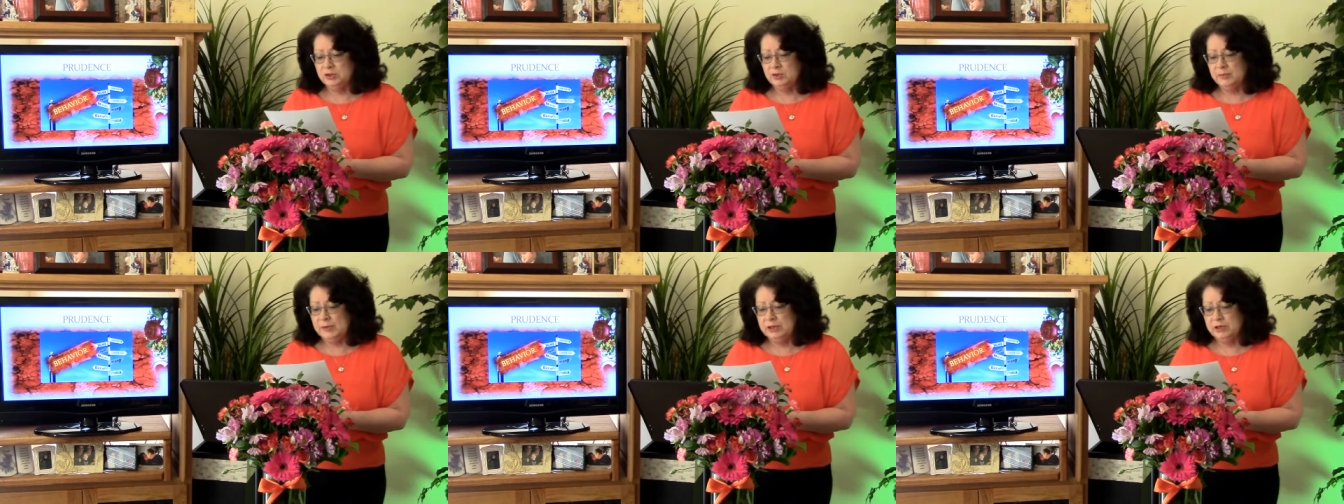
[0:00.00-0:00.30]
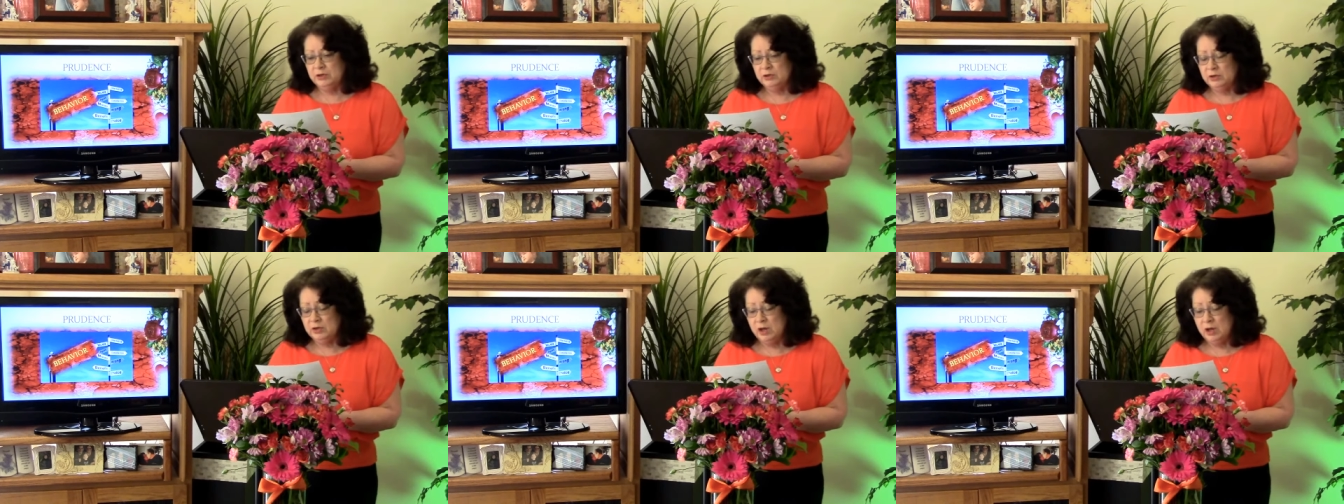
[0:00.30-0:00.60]
to make
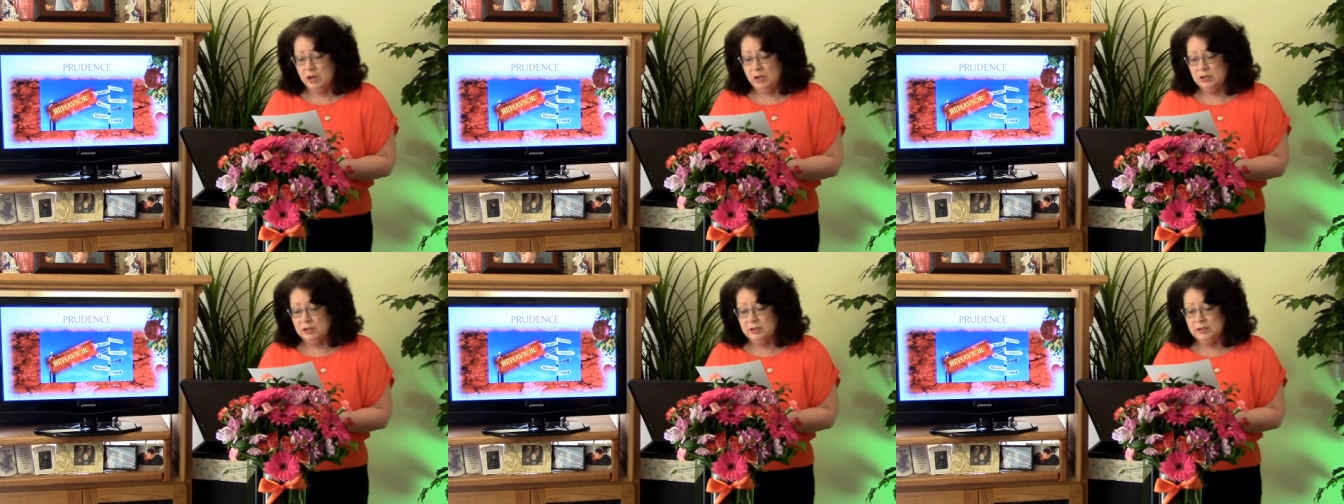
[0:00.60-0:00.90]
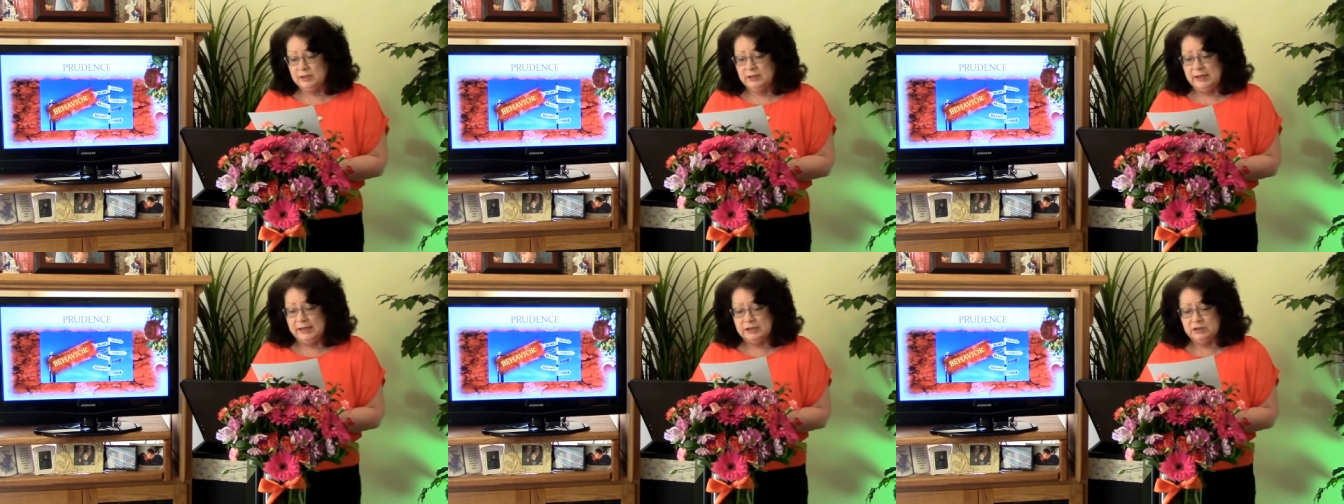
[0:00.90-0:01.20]
your call and
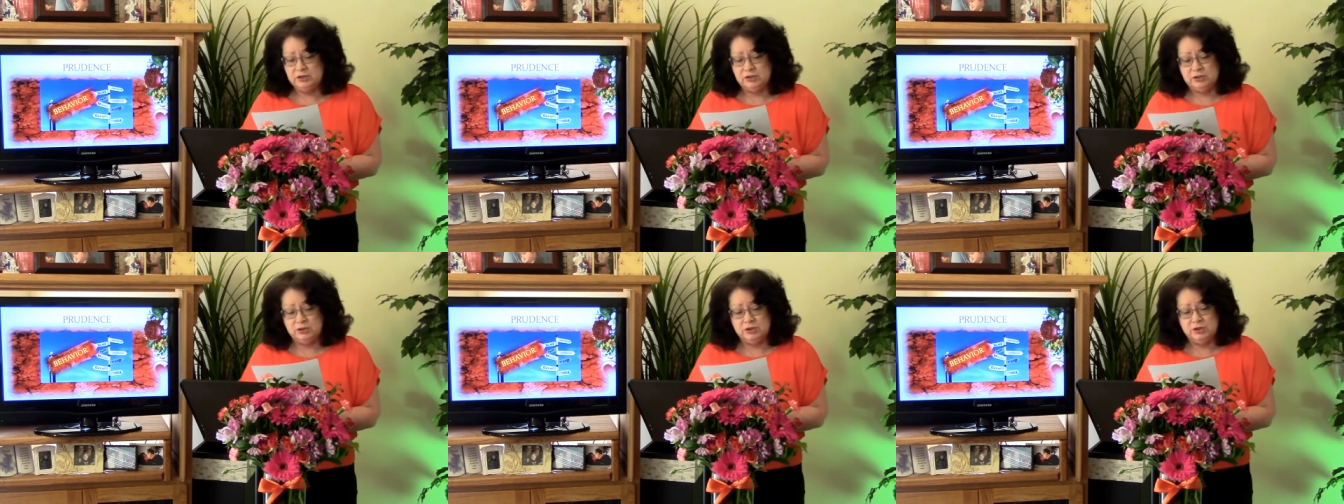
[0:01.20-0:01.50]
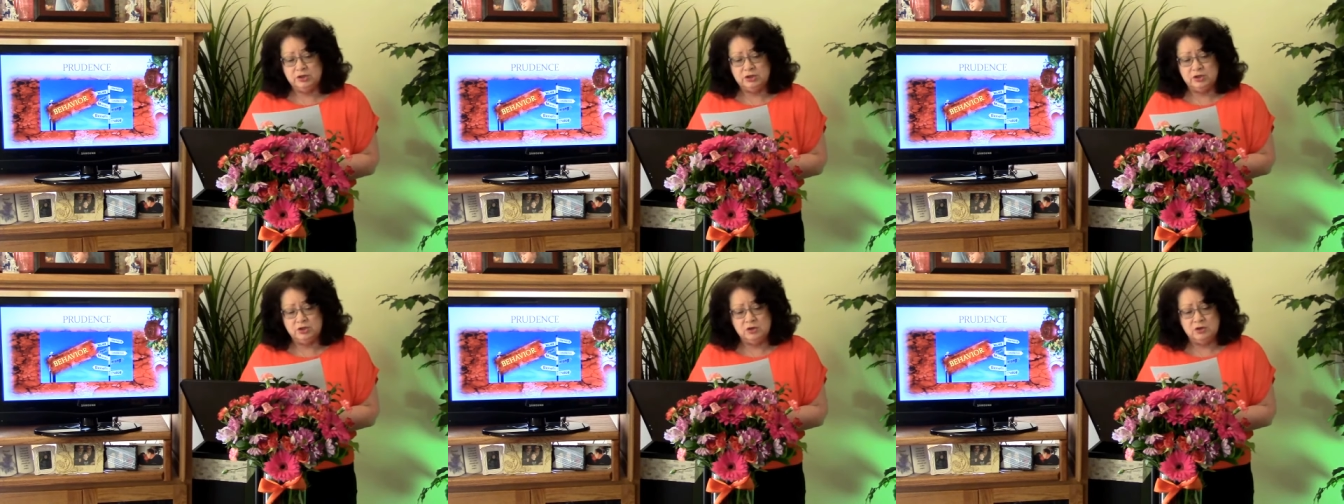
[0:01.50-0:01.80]
election
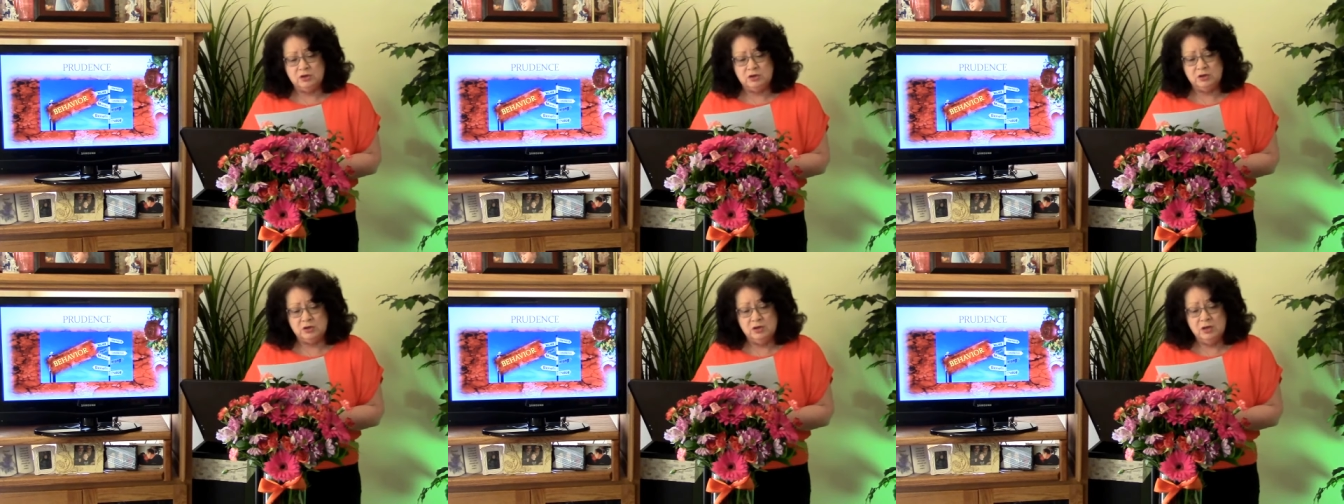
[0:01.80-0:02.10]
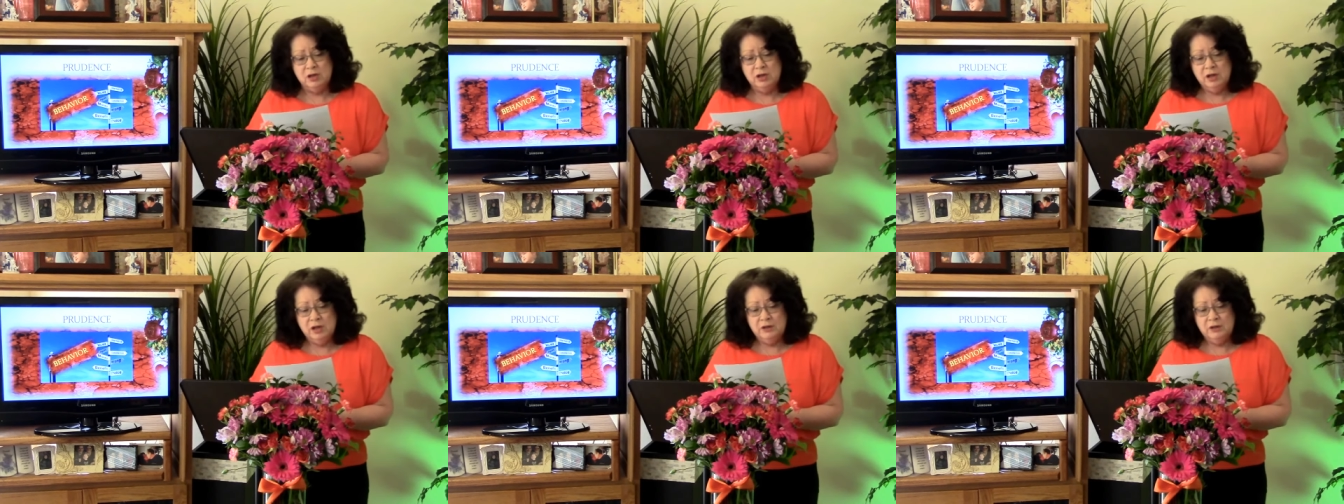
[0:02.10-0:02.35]
sure